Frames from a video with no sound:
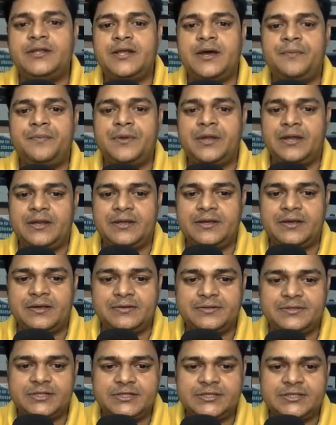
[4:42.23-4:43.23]
the
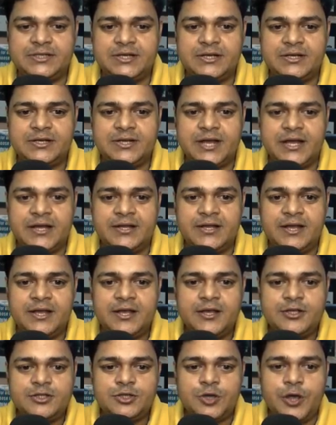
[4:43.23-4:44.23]
prerequisites right
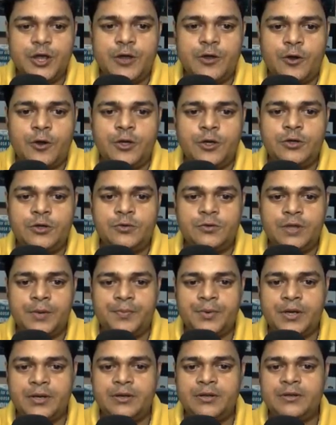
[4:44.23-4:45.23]
so according to the
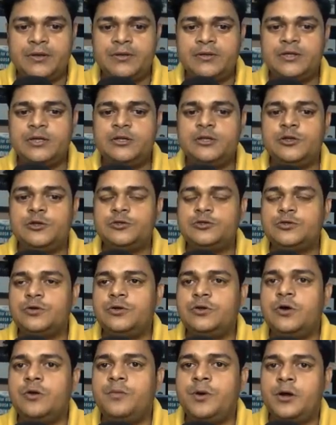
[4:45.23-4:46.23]
prerequisite you
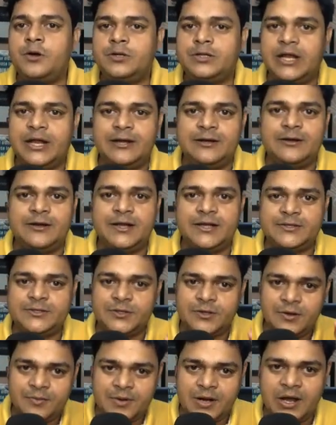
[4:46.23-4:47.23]
should know about the
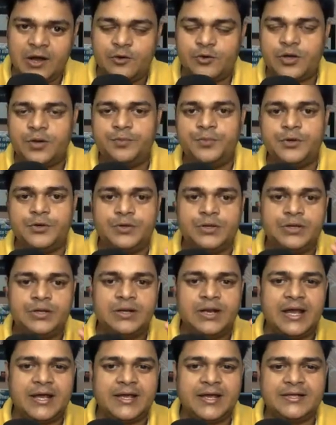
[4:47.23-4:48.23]
introduction of cloud
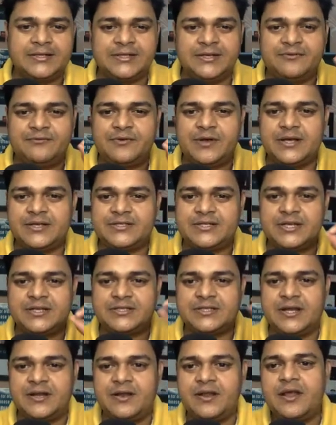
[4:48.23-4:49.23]
computing like as
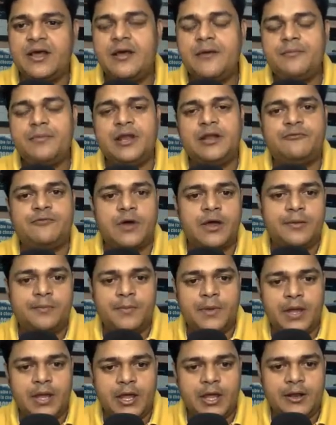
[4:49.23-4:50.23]
infrastructure
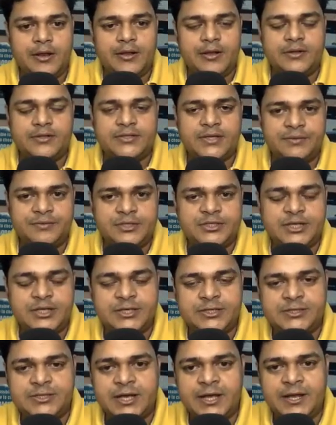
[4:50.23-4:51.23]
platform and
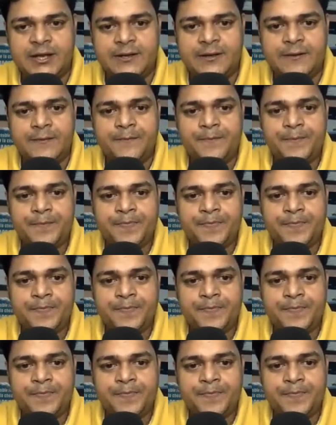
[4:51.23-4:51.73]
services and uh,